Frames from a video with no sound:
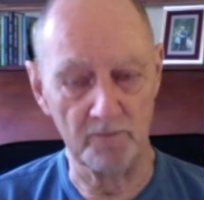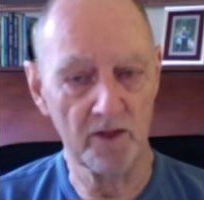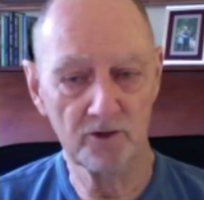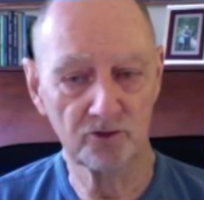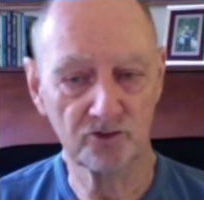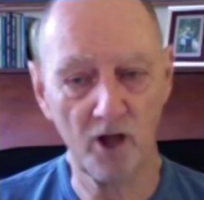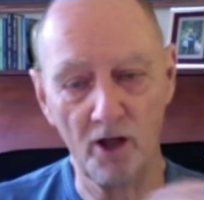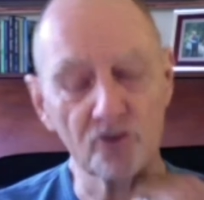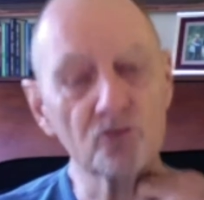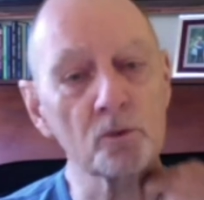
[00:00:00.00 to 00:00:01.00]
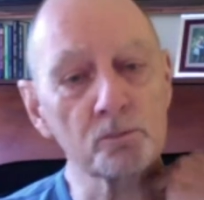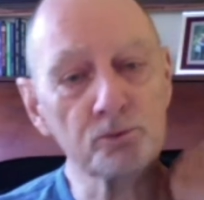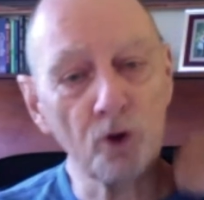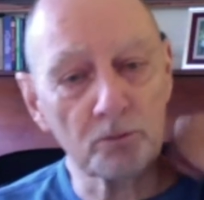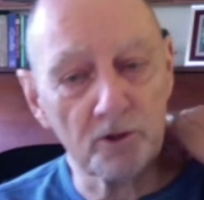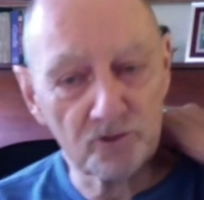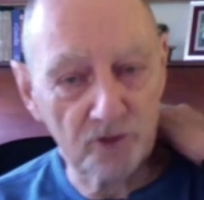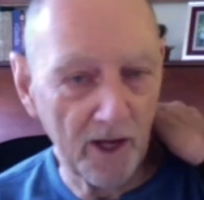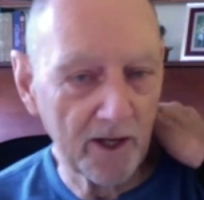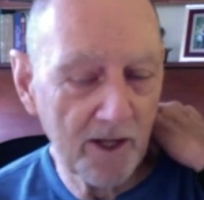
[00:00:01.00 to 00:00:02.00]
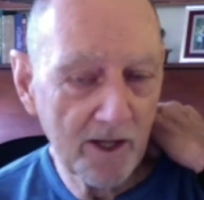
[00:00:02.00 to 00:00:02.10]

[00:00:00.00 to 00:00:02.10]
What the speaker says: Science will probably say,